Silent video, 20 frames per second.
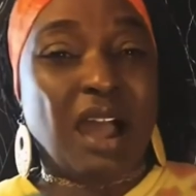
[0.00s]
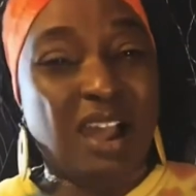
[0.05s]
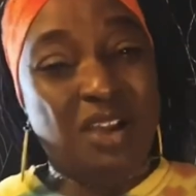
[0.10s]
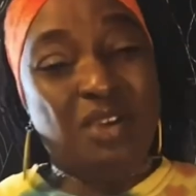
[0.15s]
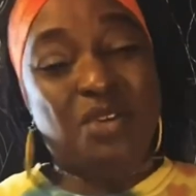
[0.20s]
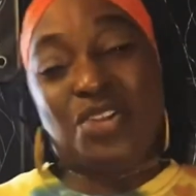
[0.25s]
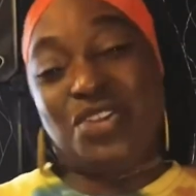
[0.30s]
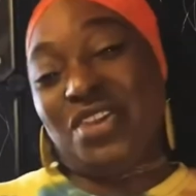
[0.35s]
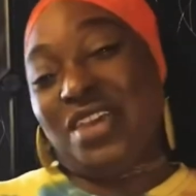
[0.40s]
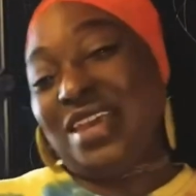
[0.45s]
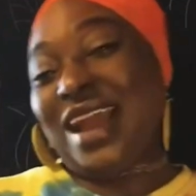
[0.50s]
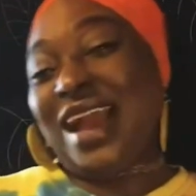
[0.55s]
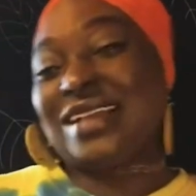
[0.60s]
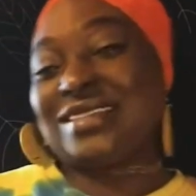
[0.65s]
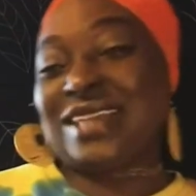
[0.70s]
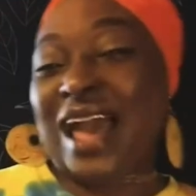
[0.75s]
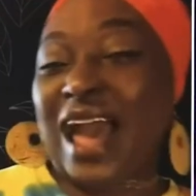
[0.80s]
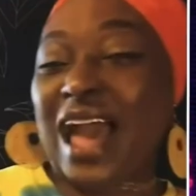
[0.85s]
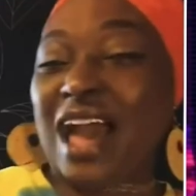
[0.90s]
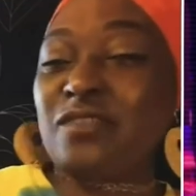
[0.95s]
Oh, you ain't
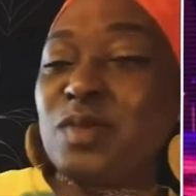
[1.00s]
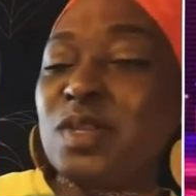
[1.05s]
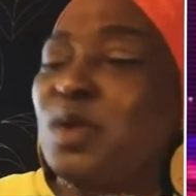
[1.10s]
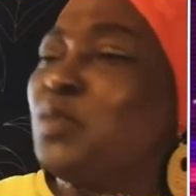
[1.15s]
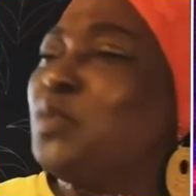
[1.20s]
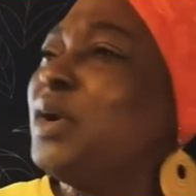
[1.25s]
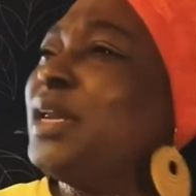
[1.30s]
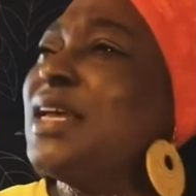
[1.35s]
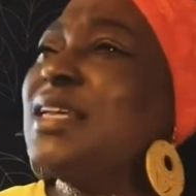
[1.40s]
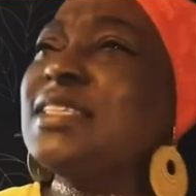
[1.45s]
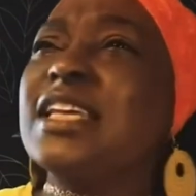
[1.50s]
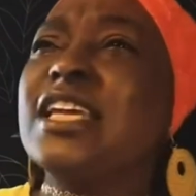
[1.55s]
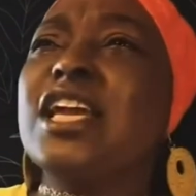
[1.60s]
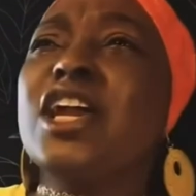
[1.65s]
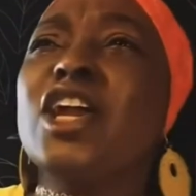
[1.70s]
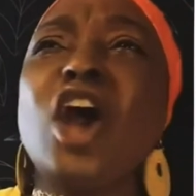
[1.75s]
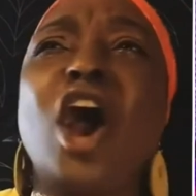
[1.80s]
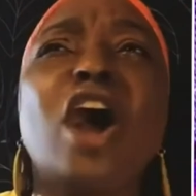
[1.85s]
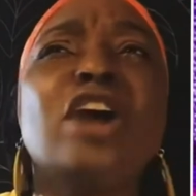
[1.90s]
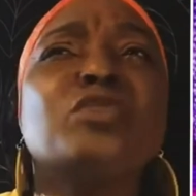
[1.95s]
got time for me. What is
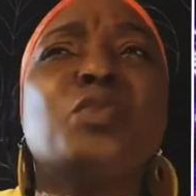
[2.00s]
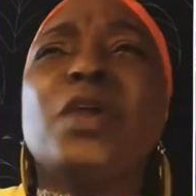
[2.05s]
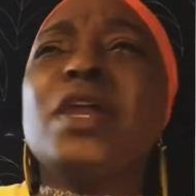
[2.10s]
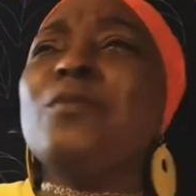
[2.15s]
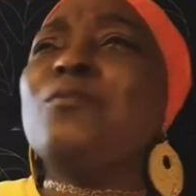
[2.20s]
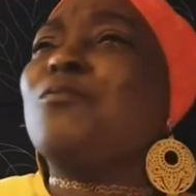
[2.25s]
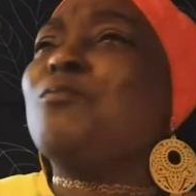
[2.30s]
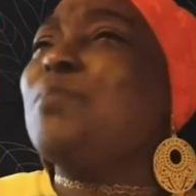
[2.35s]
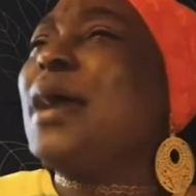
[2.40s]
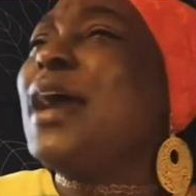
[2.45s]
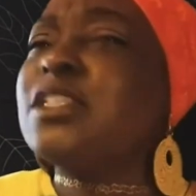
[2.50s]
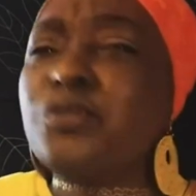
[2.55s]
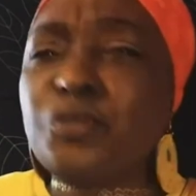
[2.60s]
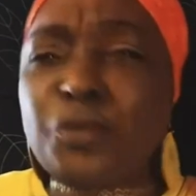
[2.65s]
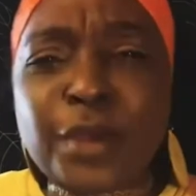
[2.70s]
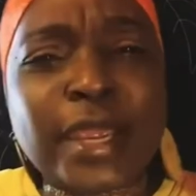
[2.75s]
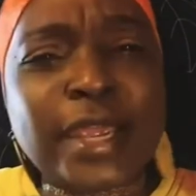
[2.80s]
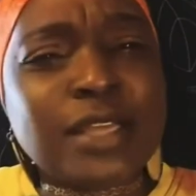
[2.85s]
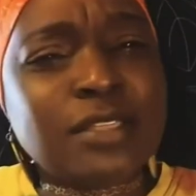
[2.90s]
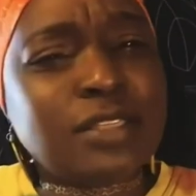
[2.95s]
it? Are we best
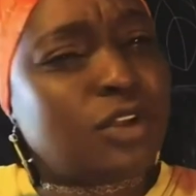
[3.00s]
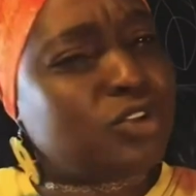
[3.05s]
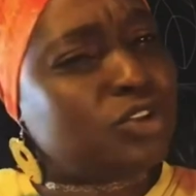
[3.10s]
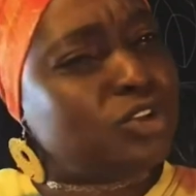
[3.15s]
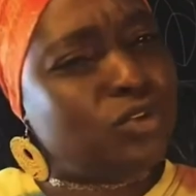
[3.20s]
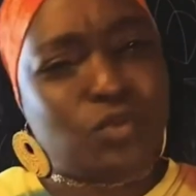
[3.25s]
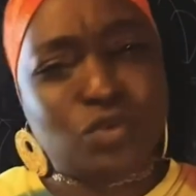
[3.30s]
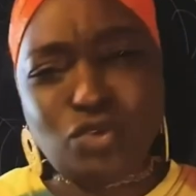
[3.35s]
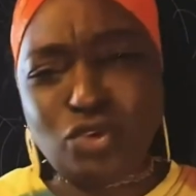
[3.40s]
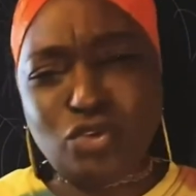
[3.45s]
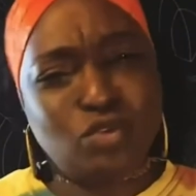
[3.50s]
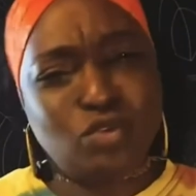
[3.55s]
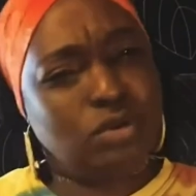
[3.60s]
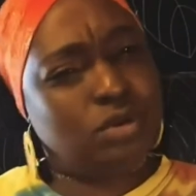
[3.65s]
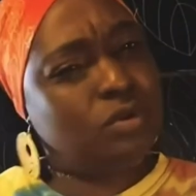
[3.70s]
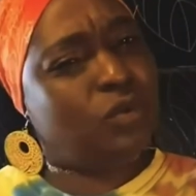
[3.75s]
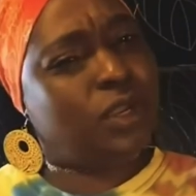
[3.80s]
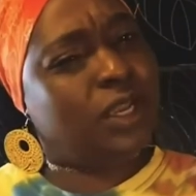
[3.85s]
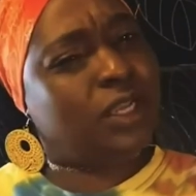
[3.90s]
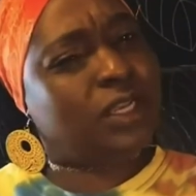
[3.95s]
friends or
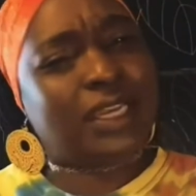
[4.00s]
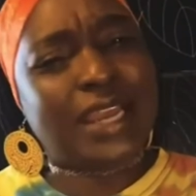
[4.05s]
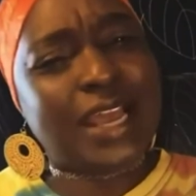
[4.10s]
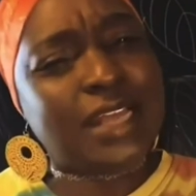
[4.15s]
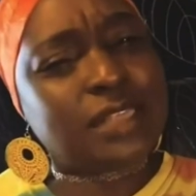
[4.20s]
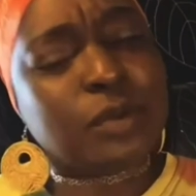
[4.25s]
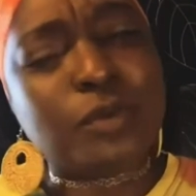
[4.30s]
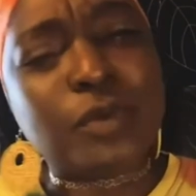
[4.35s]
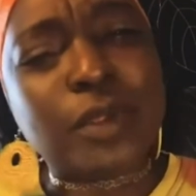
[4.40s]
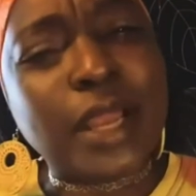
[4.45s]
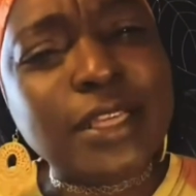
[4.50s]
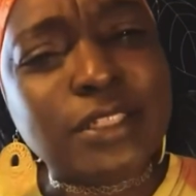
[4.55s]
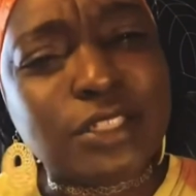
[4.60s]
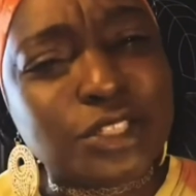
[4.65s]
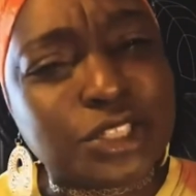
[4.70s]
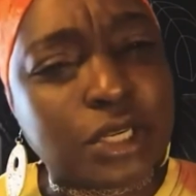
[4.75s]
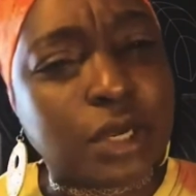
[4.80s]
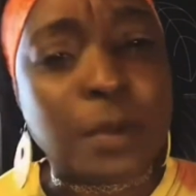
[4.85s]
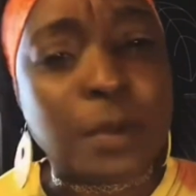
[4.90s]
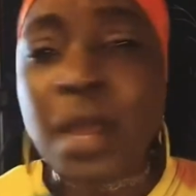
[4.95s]
we in a lesbian
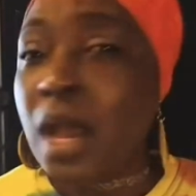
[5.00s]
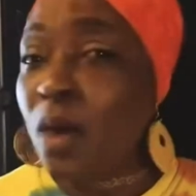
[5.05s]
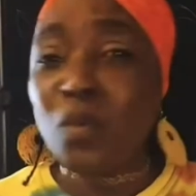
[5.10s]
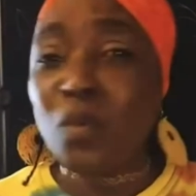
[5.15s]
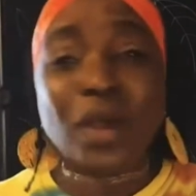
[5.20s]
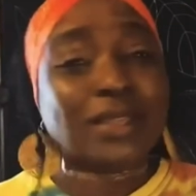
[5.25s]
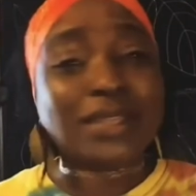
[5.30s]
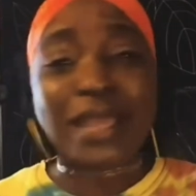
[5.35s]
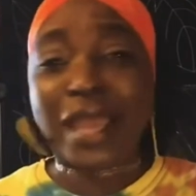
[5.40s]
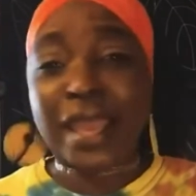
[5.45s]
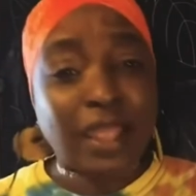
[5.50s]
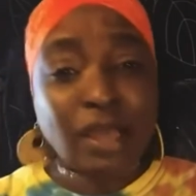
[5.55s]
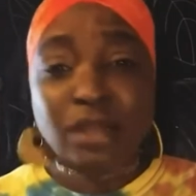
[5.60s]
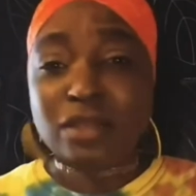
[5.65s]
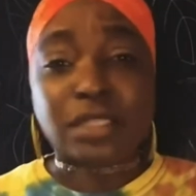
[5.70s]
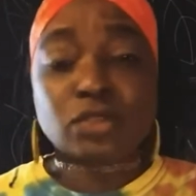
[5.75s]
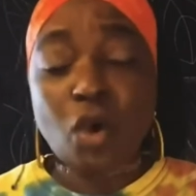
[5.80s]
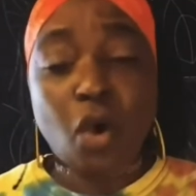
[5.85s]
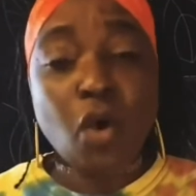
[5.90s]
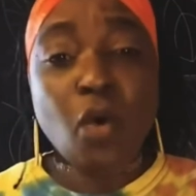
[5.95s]
relationship? What the
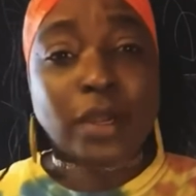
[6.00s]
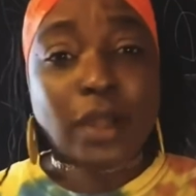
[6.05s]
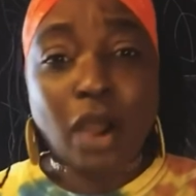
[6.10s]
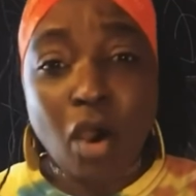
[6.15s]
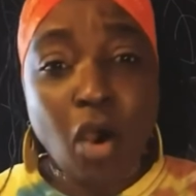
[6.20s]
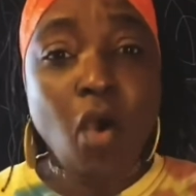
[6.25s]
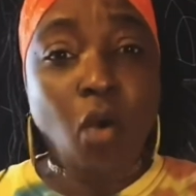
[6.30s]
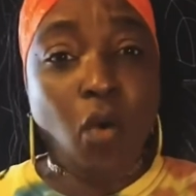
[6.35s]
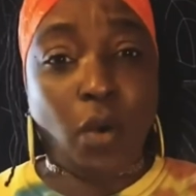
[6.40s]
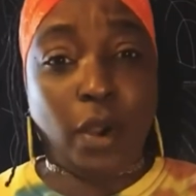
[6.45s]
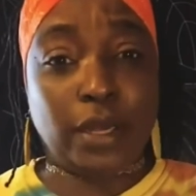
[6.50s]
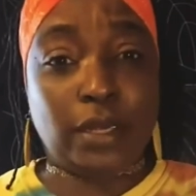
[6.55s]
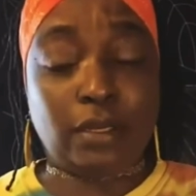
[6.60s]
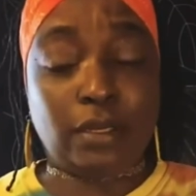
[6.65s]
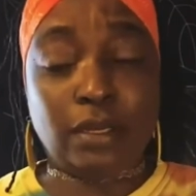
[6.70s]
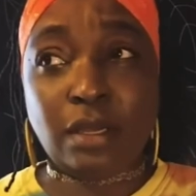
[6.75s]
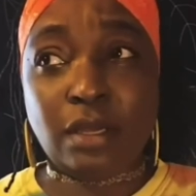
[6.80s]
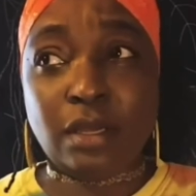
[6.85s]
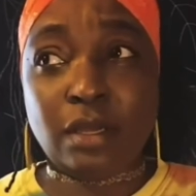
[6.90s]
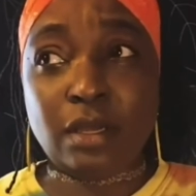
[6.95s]
hell is going on?
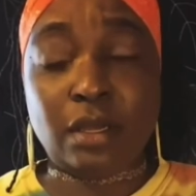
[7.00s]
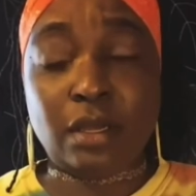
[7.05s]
